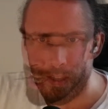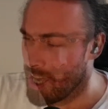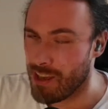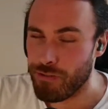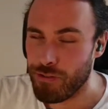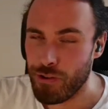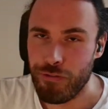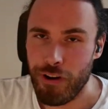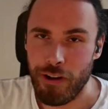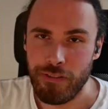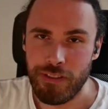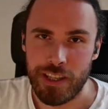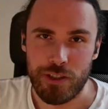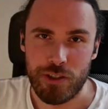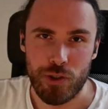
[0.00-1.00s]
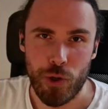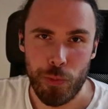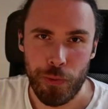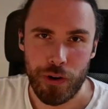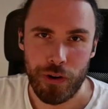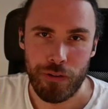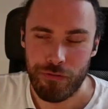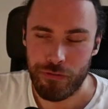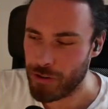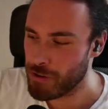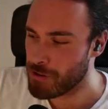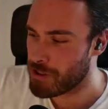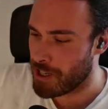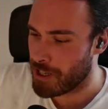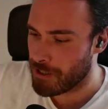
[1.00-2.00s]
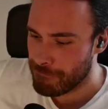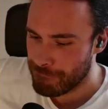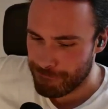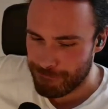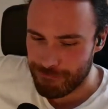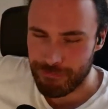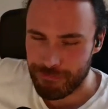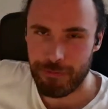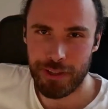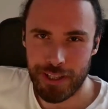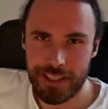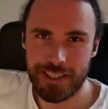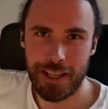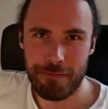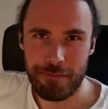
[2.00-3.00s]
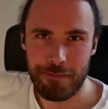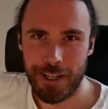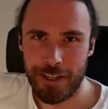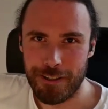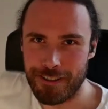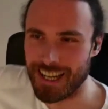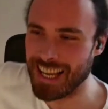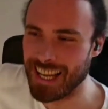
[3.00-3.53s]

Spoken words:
If you found this super confusing, please let me know.